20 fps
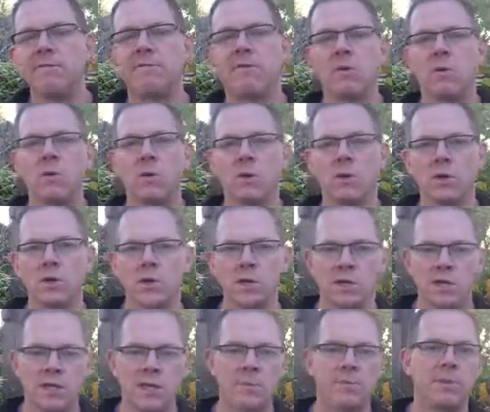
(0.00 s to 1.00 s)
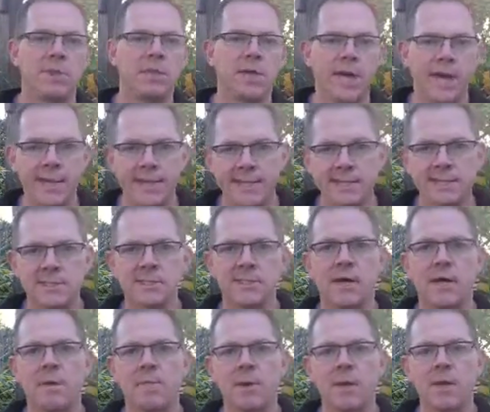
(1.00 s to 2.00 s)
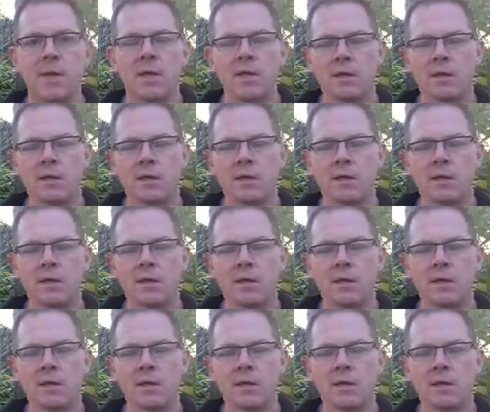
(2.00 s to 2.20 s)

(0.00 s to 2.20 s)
forward. Keep the cadence up.